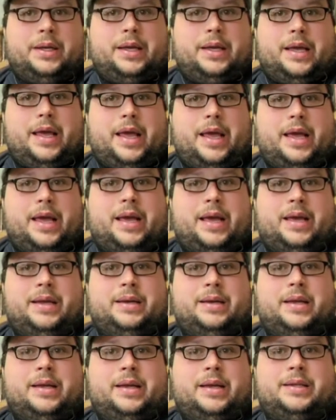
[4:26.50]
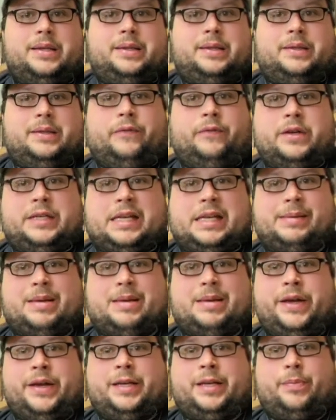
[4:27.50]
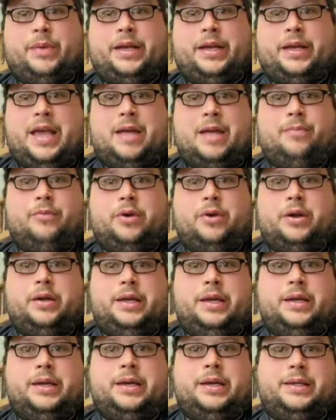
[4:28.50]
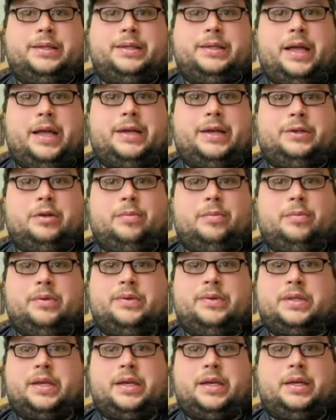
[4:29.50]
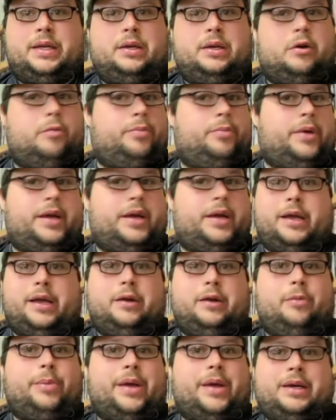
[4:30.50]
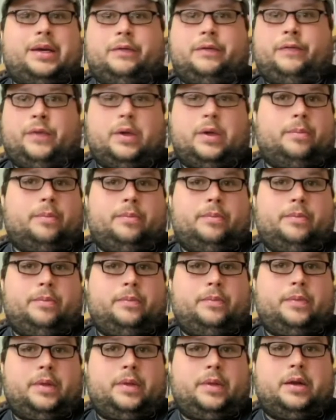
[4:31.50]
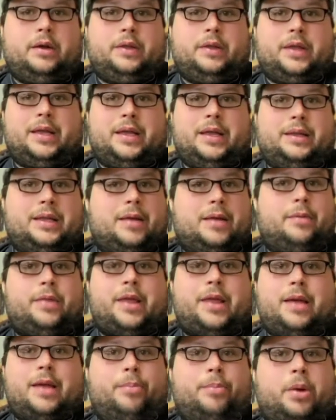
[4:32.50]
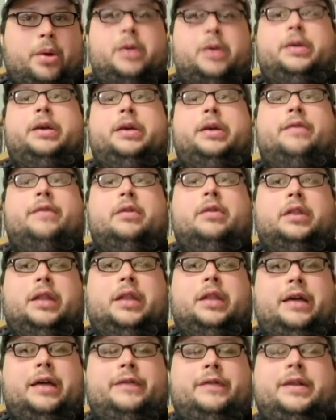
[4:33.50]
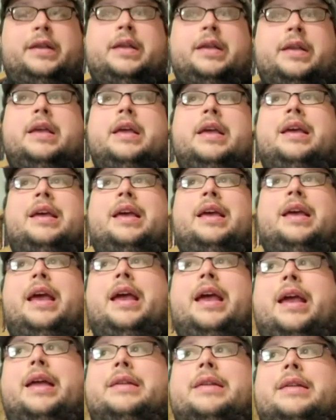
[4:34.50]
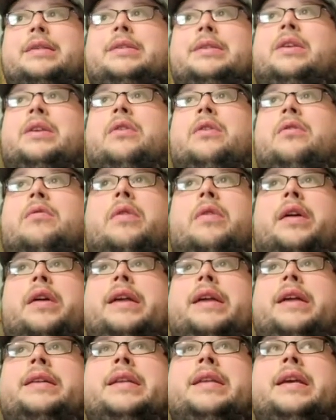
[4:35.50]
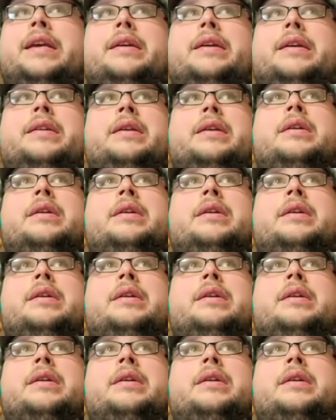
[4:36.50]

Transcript: And the first time I picked up a camera in his classroom, it was like, nope, I got to go back to film. That bug never left. And so what I did,